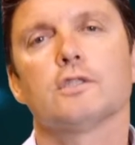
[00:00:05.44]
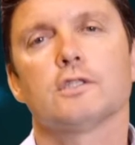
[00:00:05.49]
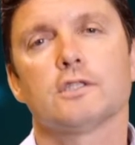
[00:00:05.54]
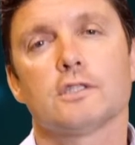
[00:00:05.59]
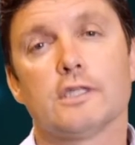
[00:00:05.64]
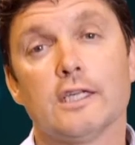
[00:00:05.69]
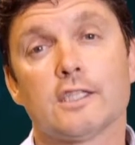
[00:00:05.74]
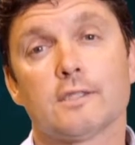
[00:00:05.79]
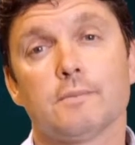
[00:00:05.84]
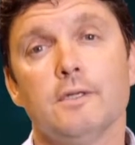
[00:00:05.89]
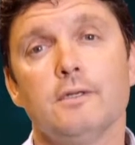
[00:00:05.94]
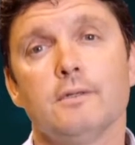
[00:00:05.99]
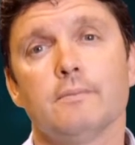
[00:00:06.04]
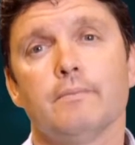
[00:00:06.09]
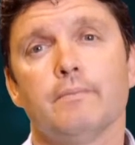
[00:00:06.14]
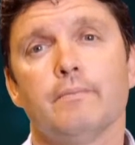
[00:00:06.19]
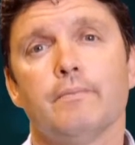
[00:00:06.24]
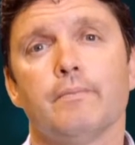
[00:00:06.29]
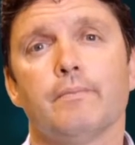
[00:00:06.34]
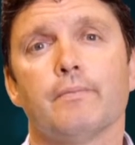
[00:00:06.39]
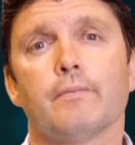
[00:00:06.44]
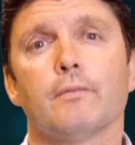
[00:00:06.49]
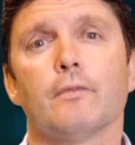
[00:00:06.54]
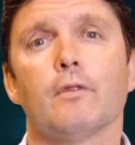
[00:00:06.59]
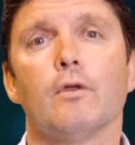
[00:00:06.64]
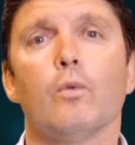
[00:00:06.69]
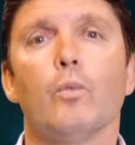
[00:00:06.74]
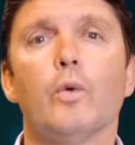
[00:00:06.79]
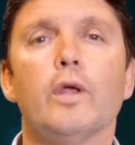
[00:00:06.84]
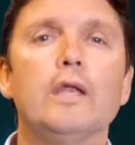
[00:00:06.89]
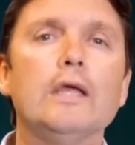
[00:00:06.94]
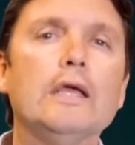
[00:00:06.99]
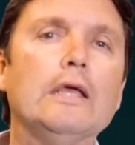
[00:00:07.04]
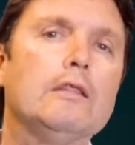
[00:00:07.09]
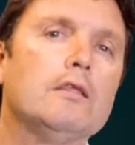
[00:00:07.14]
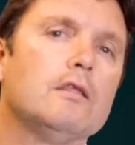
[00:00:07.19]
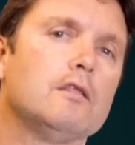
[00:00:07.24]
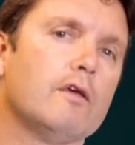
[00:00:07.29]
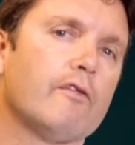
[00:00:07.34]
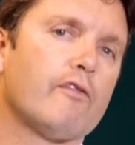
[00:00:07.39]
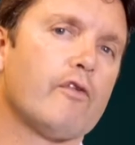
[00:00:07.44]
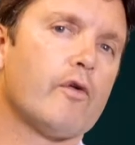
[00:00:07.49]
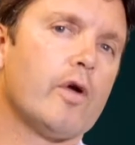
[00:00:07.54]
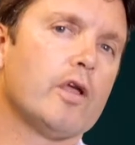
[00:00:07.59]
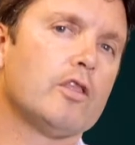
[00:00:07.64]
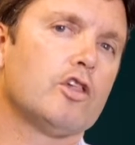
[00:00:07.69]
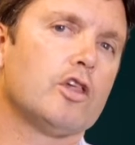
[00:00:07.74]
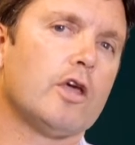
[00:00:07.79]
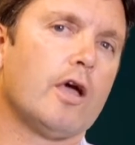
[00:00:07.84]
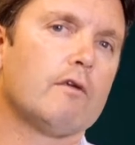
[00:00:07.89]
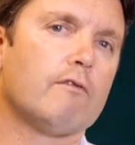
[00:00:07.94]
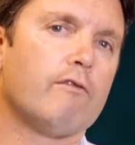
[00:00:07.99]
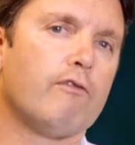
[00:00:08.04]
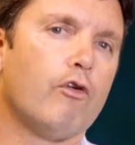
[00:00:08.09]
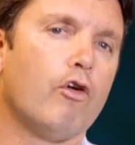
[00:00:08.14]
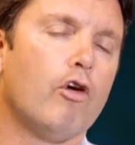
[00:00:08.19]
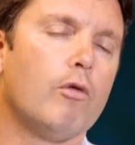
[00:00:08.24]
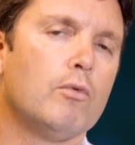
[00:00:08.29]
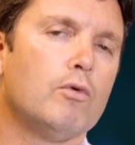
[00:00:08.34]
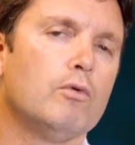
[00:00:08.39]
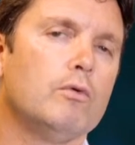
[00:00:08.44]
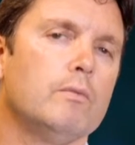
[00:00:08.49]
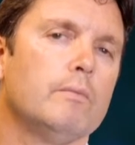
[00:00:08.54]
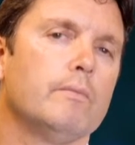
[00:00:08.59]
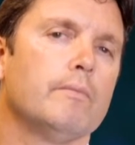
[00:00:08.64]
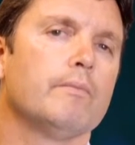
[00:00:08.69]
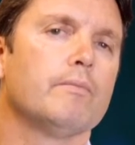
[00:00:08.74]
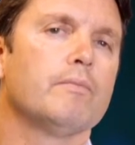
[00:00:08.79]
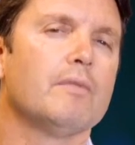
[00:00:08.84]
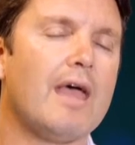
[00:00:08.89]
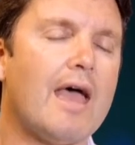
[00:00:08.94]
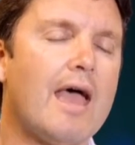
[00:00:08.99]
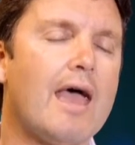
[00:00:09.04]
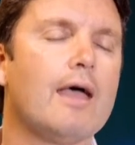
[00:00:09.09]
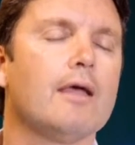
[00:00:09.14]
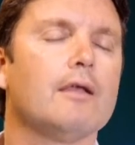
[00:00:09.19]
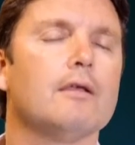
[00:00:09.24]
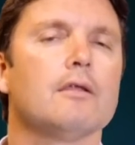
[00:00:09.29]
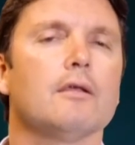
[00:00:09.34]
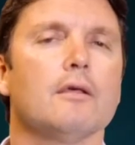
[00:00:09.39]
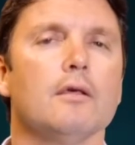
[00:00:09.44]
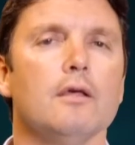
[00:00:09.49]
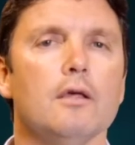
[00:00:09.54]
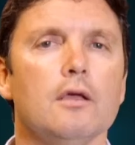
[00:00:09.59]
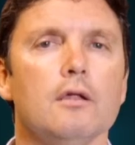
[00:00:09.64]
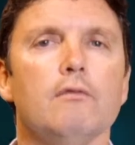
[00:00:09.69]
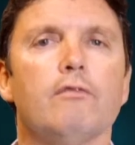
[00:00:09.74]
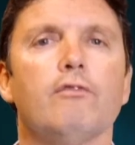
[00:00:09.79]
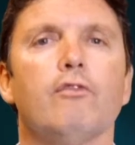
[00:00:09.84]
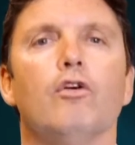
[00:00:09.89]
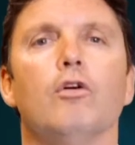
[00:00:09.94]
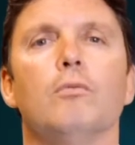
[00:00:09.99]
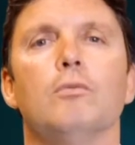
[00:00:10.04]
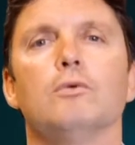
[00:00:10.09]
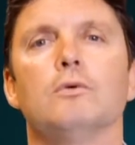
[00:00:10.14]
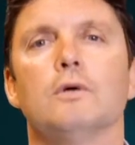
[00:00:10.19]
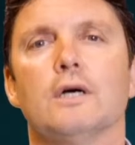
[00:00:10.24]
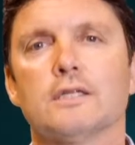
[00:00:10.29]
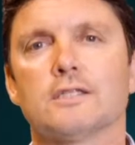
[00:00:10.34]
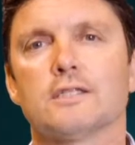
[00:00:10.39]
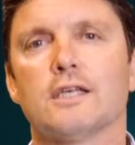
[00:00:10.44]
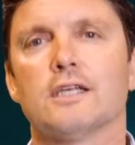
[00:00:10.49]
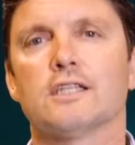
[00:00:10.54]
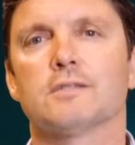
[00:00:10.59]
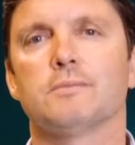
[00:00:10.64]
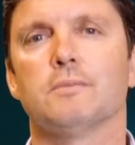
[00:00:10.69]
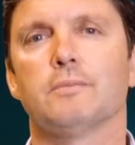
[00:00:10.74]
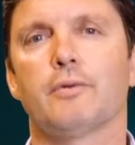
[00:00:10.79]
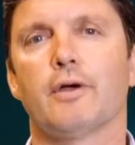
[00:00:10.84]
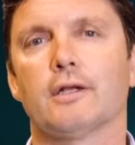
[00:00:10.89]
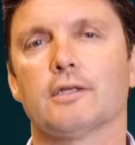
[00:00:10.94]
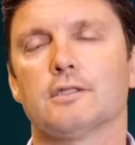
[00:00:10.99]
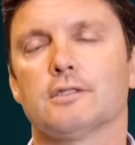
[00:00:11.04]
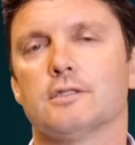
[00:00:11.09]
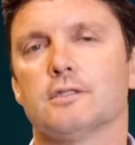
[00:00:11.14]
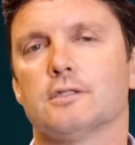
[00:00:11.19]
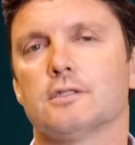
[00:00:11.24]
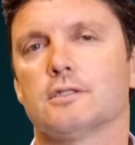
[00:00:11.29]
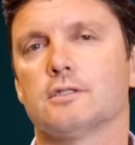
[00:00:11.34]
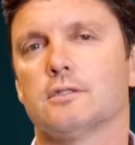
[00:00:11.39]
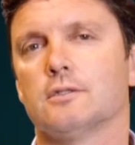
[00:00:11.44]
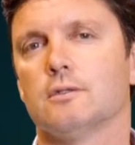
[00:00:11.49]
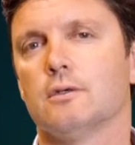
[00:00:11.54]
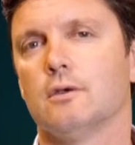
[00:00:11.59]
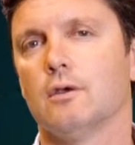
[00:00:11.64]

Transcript: assessment, we need to differentiate formal and informal assessment practices.